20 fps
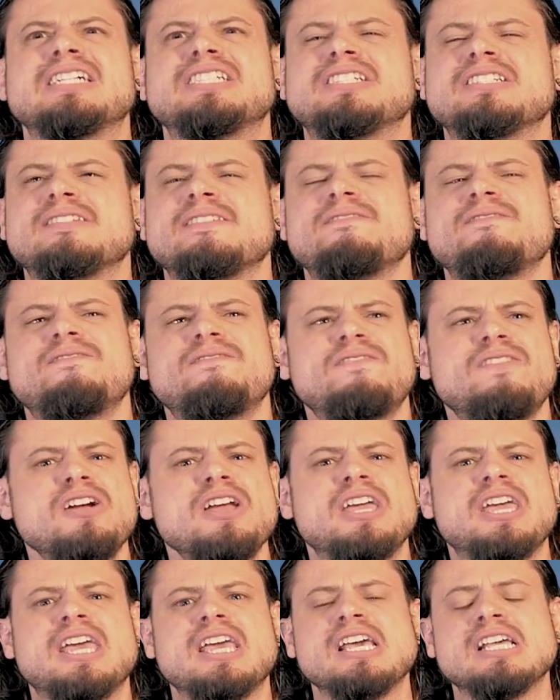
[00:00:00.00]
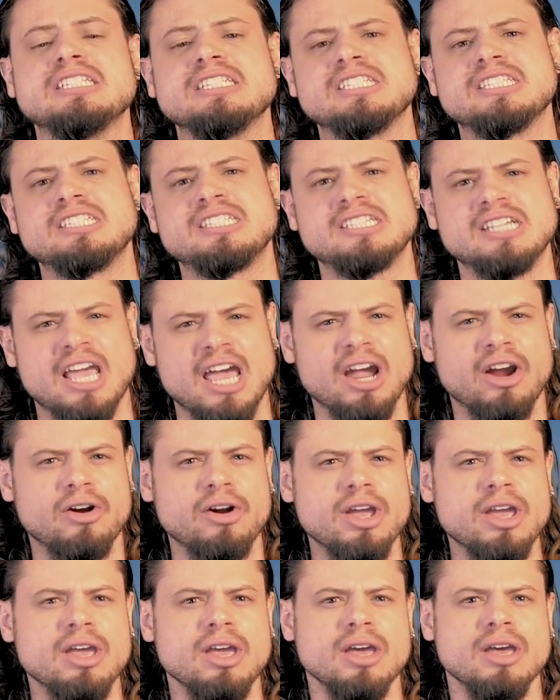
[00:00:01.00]
just freaky and
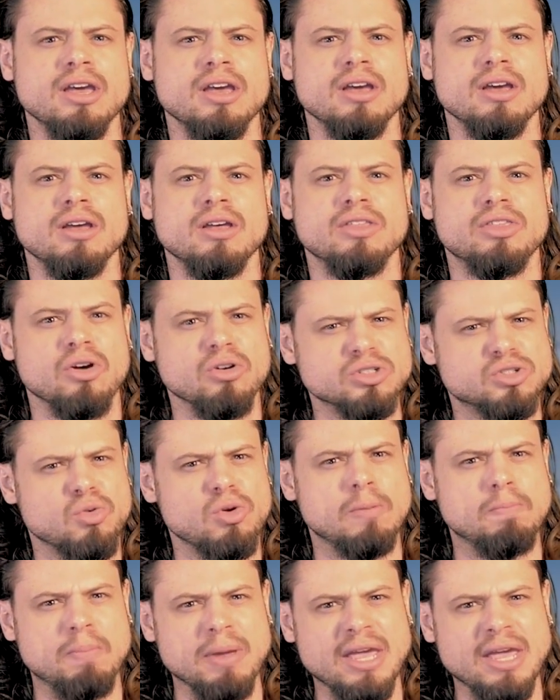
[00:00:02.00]
scary those would